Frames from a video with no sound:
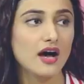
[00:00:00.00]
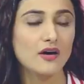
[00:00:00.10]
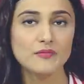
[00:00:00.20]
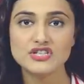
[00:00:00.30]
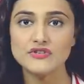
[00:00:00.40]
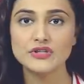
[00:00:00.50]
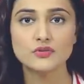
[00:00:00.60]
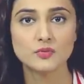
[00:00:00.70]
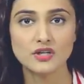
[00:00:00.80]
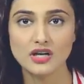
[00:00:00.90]
how much ever
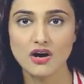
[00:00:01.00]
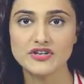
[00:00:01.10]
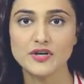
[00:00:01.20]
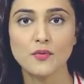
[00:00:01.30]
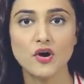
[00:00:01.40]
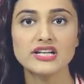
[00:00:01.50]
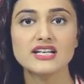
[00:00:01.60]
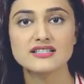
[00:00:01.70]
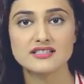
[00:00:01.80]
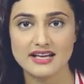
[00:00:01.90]
you work out, your body
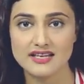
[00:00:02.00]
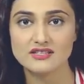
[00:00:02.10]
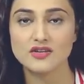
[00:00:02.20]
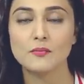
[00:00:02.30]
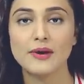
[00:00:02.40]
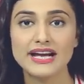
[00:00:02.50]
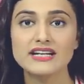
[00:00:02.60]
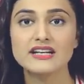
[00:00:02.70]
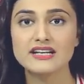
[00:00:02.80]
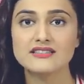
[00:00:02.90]
needs rest, your
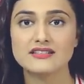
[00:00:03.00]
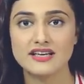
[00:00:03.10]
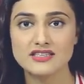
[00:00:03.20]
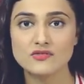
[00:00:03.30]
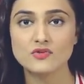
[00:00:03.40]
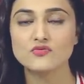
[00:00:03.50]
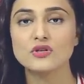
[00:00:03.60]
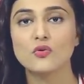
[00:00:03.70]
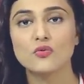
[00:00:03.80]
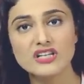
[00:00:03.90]
mind needs rest, which
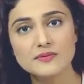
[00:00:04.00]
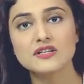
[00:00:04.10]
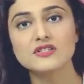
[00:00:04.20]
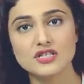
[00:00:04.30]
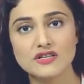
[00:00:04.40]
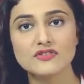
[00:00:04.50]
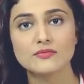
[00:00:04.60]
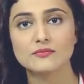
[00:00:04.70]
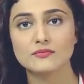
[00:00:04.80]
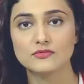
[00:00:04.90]
will only be
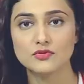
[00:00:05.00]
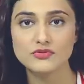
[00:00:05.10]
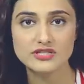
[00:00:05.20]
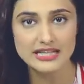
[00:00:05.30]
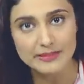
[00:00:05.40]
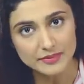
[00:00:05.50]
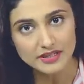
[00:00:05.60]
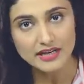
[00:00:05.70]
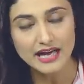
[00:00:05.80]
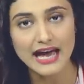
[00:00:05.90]
achieved through sleep
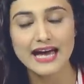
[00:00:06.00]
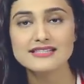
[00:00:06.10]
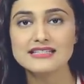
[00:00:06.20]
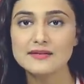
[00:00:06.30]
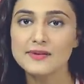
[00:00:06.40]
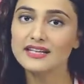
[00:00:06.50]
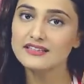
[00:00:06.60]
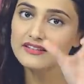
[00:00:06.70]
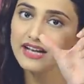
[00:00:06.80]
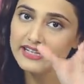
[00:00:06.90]
and sleeping at
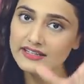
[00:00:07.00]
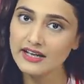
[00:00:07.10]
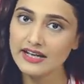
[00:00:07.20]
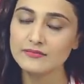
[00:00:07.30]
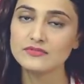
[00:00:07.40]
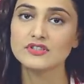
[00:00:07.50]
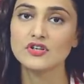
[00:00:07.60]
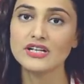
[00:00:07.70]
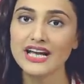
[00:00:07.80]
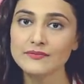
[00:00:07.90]
the right time.
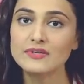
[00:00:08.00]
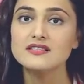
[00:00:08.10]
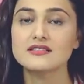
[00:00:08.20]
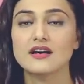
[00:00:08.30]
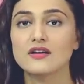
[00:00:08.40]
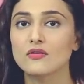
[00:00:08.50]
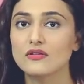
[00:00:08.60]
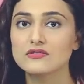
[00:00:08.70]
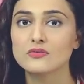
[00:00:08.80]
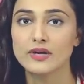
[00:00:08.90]
Your timings are
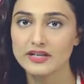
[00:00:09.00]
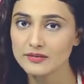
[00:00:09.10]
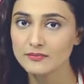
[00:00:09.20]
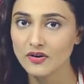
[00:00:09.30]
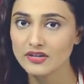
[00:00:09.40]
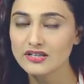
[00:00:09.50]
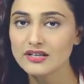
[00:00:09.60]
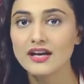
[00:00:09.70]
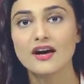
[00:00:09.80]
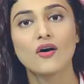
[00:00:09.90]
also very
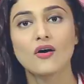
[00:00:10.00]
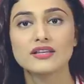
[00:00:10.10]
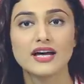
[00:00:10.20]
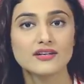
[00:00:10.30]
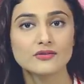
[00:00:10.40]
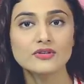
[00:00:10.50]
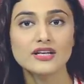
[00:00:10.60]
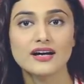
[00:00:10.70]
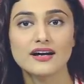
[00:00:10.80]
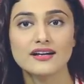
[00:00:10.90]
important. On that
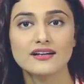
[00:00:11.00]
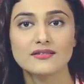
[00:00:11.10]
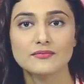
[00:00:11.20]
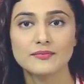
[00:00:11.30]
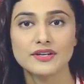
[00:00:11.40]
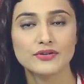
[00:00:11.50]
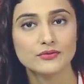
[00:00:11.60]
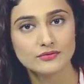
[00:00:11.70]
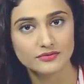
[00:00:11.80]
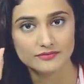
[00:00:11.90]
note, I'll bid
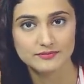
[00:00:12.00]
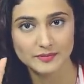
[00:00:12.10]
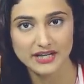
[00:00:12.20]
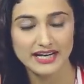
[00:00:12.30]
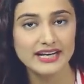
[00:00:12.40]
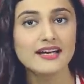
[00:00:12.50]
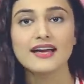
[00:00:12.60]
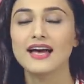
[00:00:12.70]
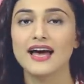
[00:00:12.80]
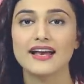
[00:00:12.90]
you bye-bye
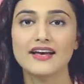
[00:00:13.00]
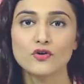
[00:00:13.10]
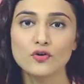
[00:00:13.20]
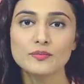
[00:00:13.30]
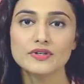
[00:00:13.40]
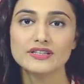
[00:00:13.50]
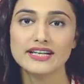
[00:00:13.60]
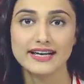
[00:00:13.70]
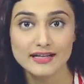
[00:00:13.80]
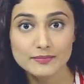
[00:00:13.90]
and I hope uh,
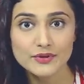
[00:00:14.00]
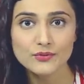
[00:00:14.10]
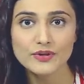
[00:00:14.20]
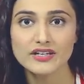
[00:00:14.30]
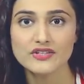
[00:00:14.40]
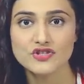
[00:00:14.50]
they help you in